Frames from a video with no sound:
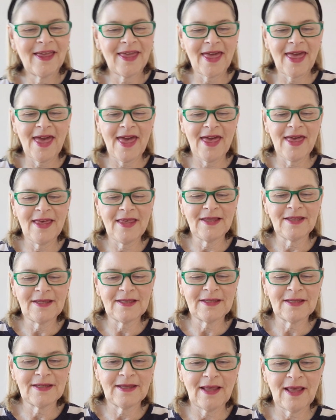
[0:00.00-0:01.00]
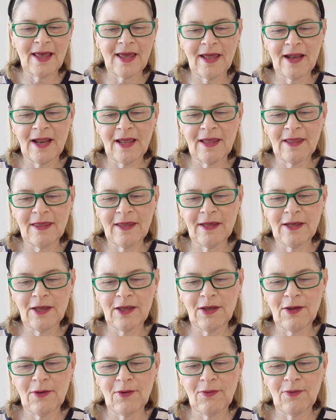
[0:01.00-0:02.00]
case, and I think
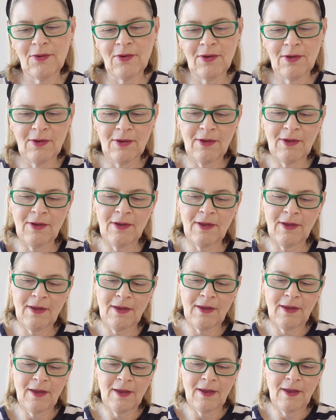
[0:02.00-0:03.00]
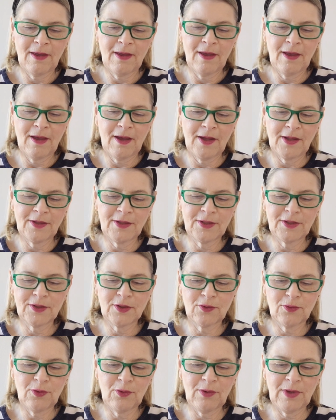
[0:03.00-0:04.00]
you
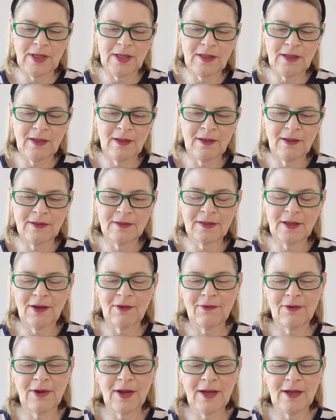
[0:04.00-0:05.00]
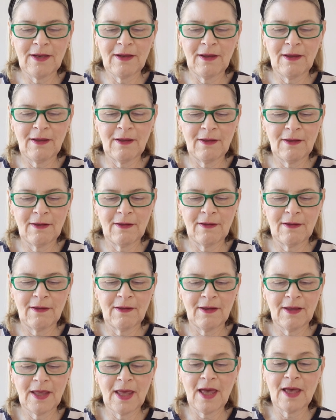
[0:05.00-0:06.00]
unscrew it. Is that right?
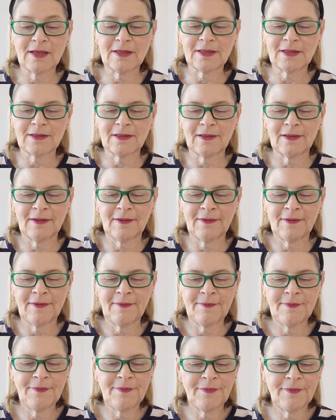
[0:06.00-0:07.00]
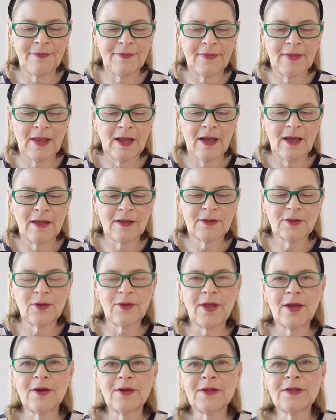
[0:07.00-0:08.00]
Yes. So
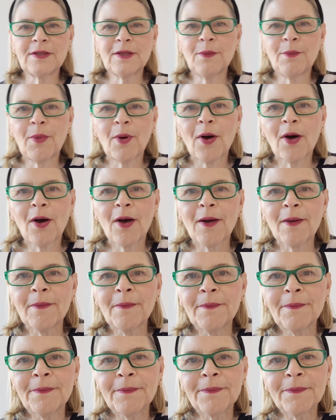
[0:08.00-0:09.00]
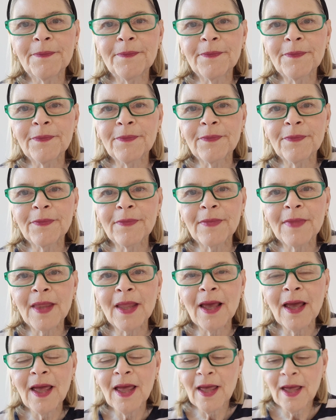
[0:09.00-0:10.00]
there's the bomb.
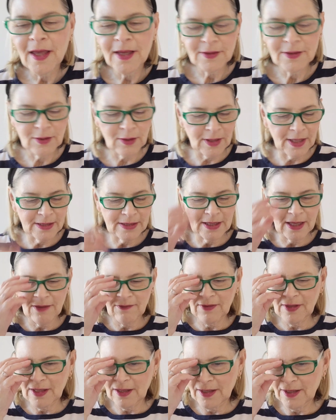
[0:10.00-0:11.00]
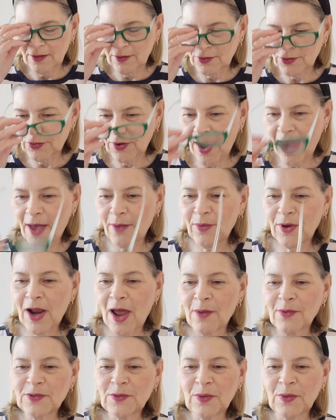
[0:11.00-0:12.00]
So let's give it a little try. When
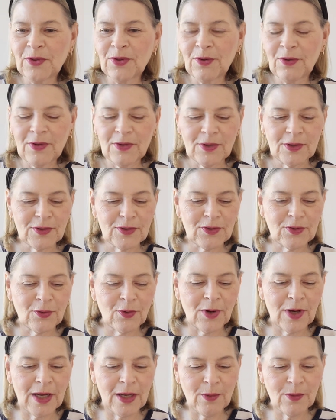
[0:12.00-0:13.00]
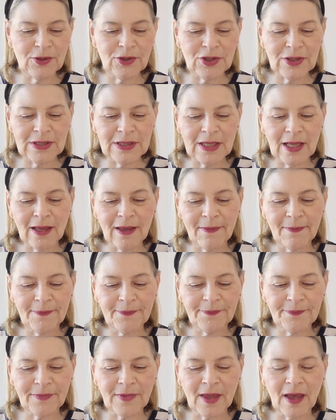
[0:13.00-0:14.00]
I was with her in the store, it was just like
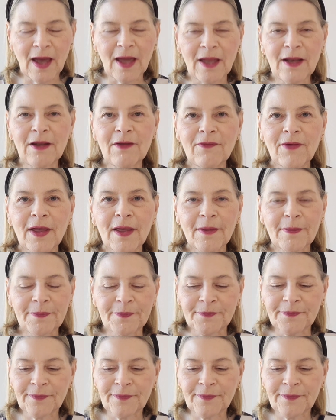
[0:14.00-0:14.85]
kind of a